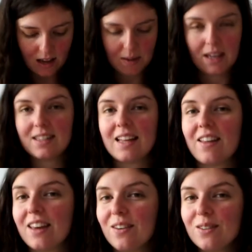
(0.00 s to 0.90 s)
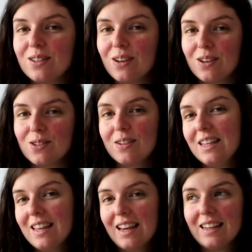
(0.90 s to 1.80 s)
because now they're going to
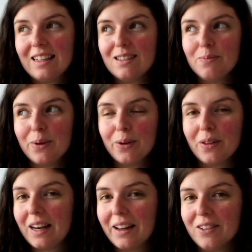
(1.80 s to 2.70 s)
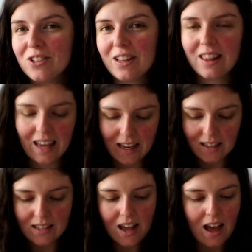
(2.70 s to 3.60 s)
nursery, they need to put all their lunch and things.